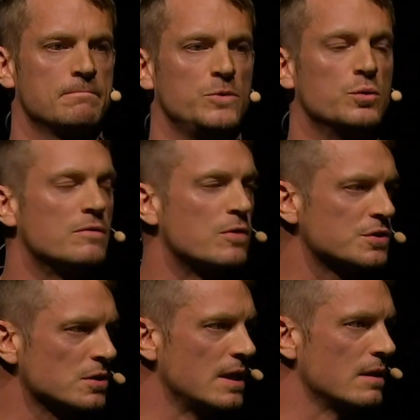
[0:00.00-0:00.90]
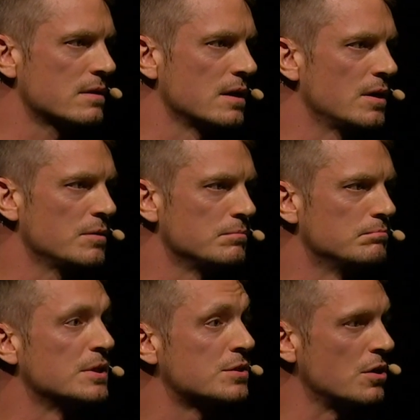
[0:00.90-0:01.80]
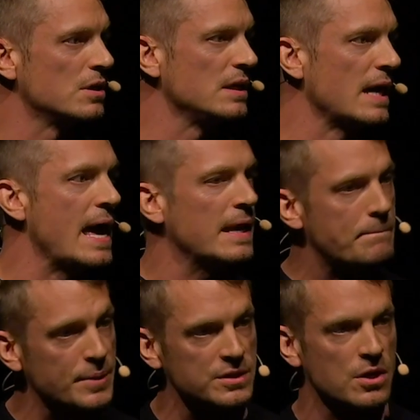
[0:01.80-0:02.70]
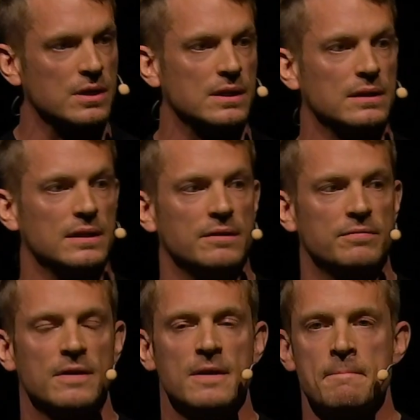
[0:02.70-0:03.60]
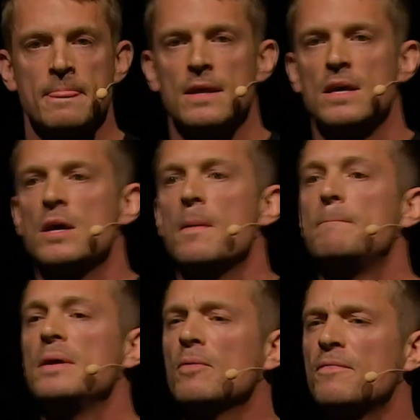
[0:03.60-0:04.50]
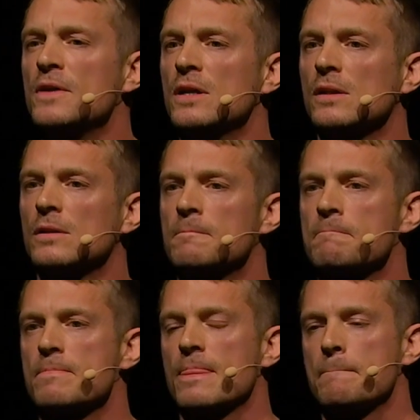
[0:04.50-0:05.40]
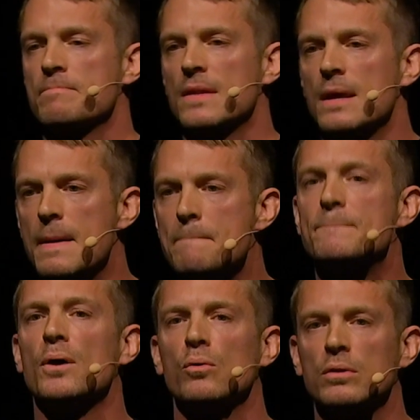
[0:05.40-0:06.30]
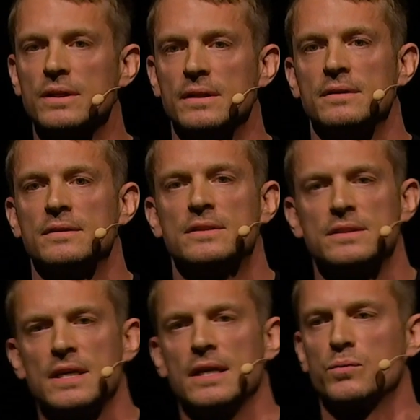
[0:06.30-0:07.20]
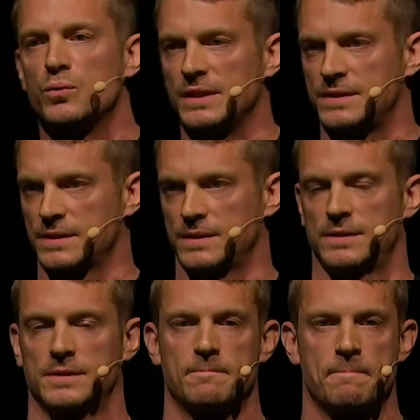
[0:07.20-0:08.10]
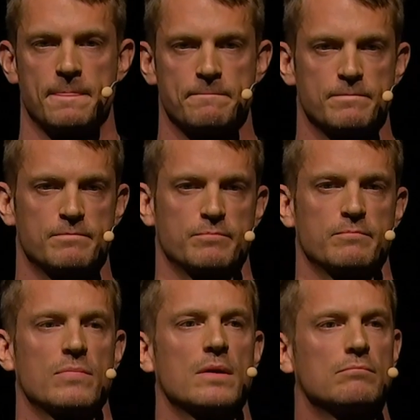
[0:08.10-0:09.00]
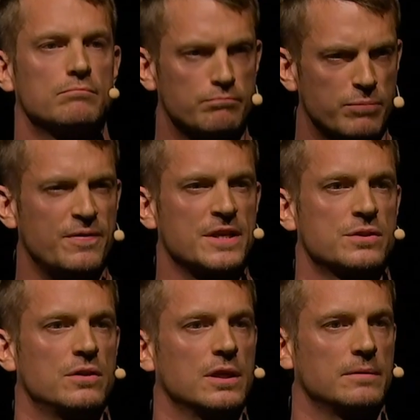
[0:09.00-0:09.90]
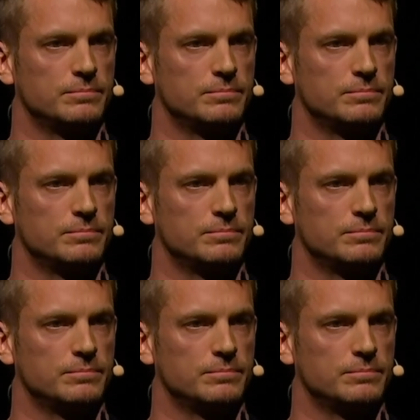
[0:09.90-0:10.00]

universal health care, maternity and paternity leave, people feel emboldened to take risks professionally.